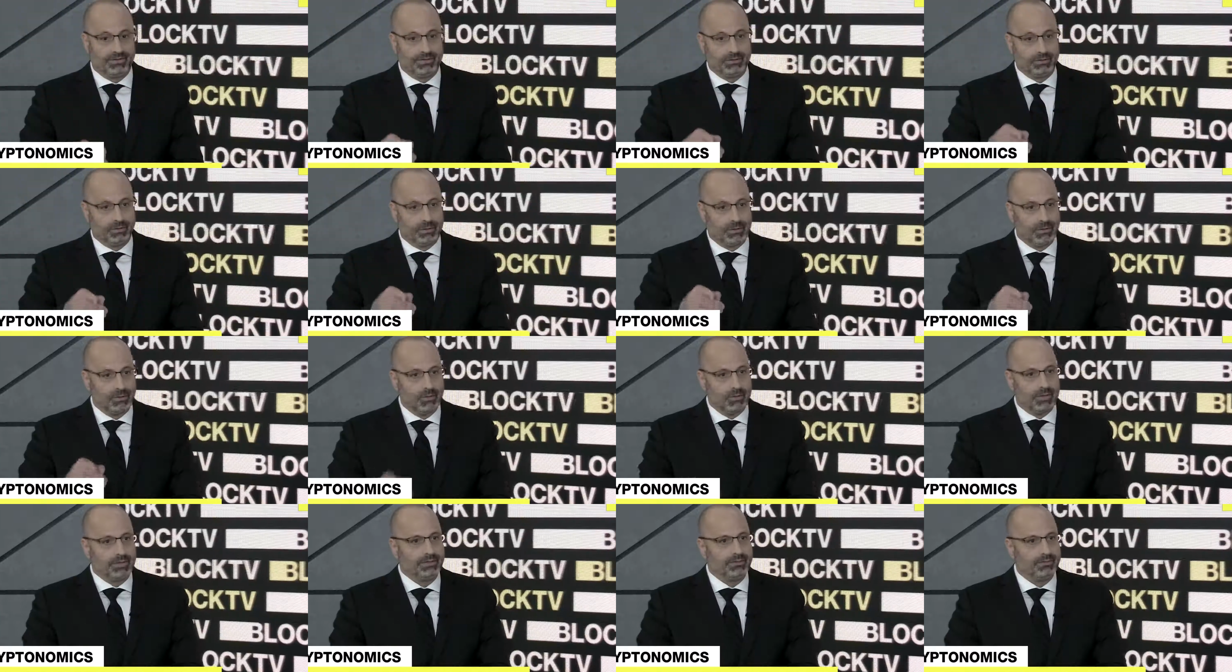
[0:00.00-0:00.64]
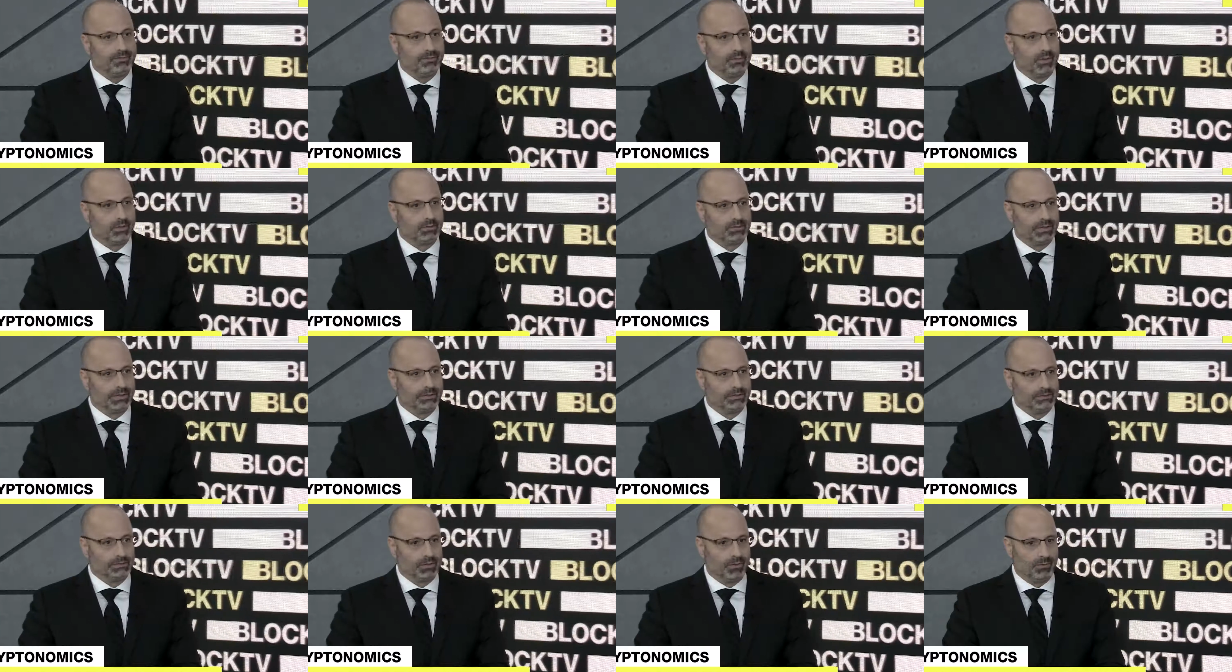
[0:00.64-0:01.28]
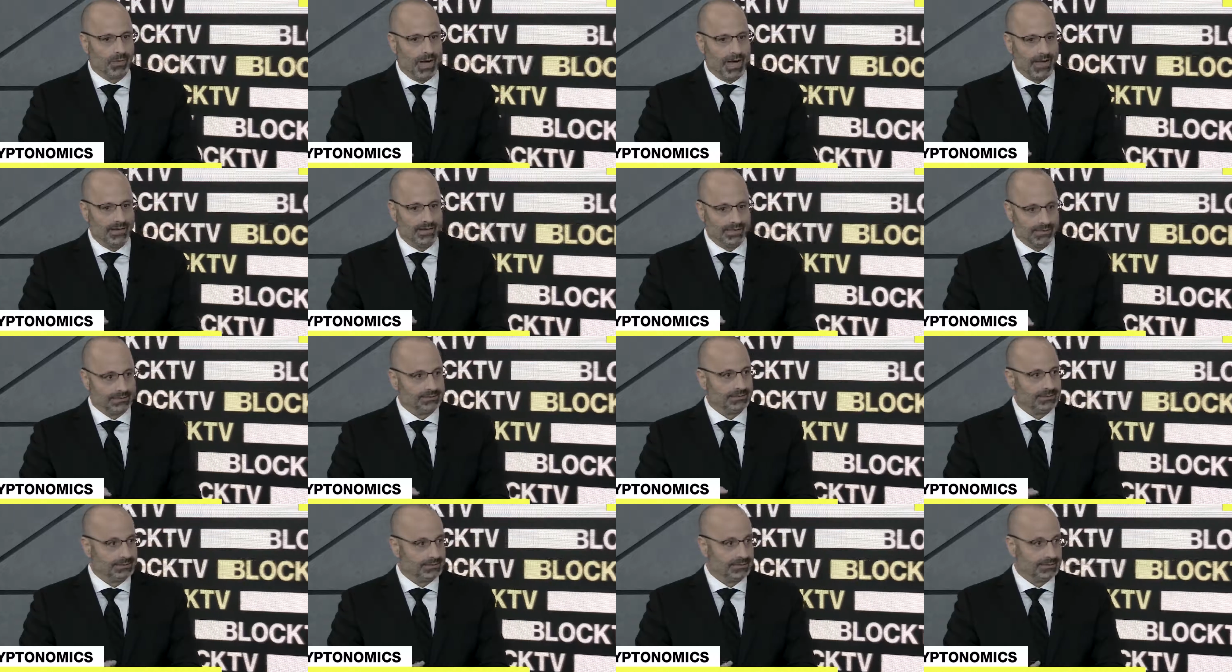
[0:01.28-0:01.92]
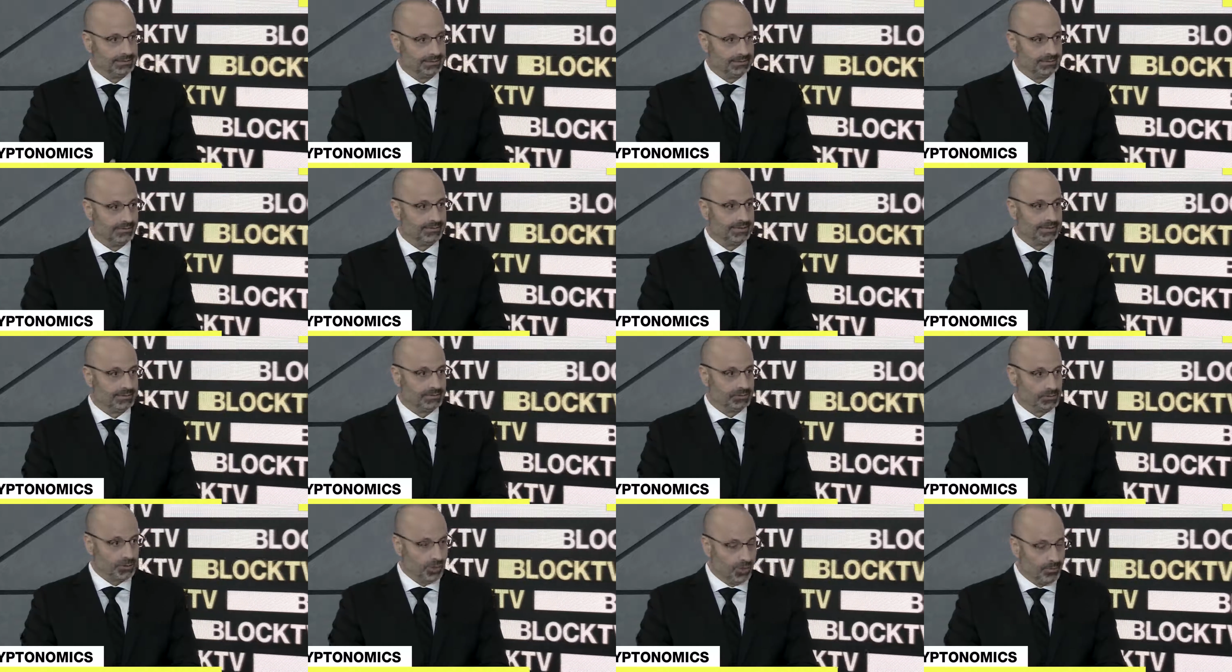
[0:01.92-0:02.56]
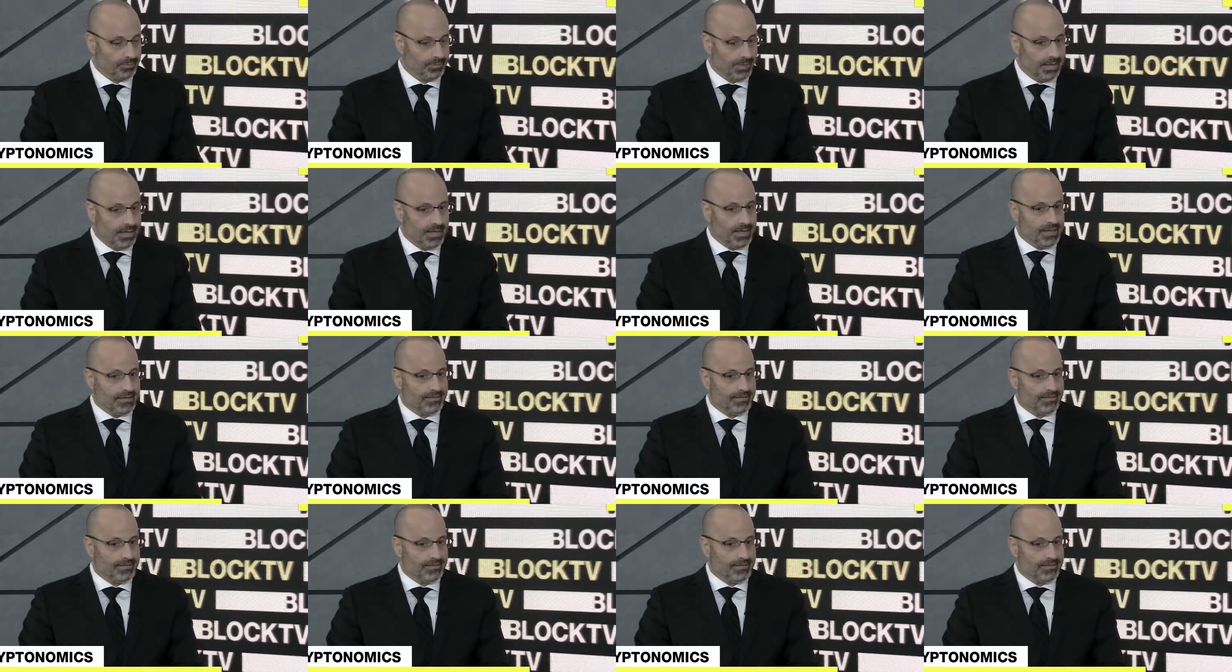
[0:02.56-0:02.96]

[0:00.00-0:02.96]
you can look at the blockchain, so IRS did a serious job.